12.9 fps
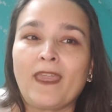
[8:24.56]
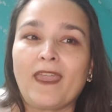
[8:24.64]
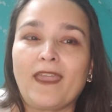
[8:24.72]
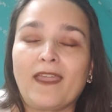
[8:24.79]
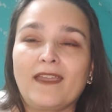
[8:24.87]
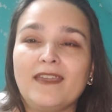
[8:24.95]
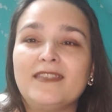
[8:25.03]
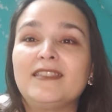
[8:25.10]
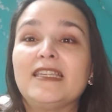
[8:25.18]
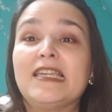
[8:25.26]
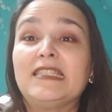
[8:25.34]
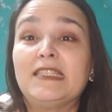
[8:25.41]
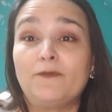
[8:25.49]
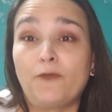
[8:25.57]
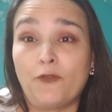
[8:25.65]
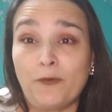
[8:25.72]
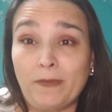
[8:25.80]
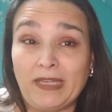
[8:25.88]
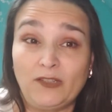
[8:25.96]
Is it
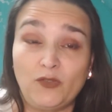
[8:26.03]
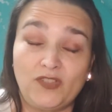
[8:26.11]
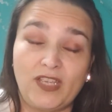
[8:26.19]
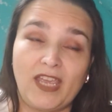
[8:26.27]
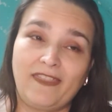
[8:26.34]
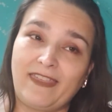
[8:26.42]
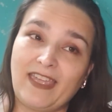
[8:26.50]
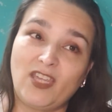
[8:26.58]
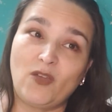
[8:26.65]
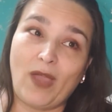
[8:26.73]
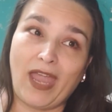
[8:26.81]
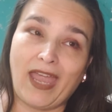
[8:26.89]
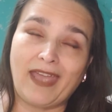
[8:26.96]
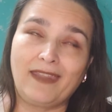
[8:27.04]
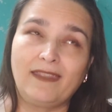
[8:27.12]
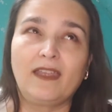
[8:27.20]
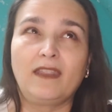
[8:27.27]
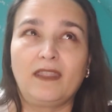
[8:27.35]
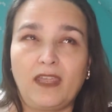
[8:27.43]
for me to say thank you, and
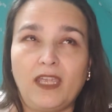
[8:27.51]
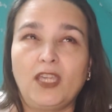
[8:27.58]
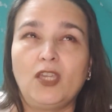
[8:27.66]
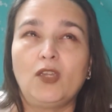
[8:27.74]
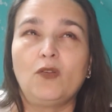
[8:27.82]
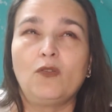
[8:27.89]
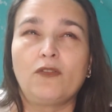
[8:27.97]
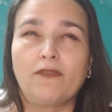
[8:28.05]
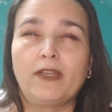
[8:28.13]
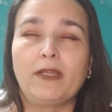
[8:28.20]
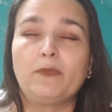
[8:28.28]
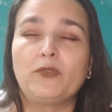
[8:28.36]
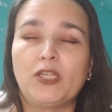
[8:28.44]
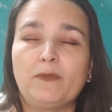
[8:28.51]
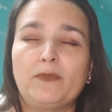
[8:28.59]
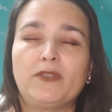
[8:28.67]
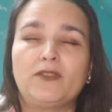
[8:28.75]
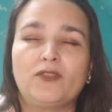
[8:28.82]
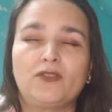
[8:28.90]
that thank you
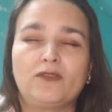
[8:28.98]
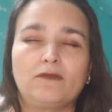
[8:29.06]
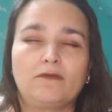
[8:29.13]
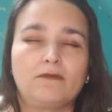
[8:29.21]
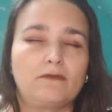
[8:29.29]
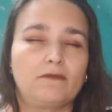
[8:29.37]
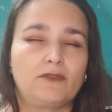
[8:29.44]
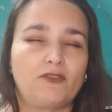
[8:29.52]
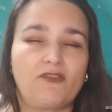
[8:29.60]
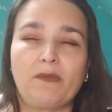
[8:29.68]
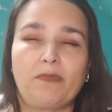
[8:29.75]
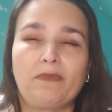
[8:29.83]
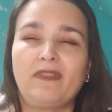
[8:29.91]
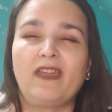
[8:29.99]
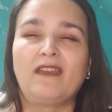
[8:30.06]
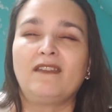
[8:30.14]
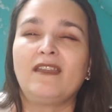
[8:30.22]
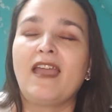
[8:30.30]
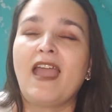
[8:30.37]
Crypt,
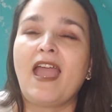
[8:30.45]
then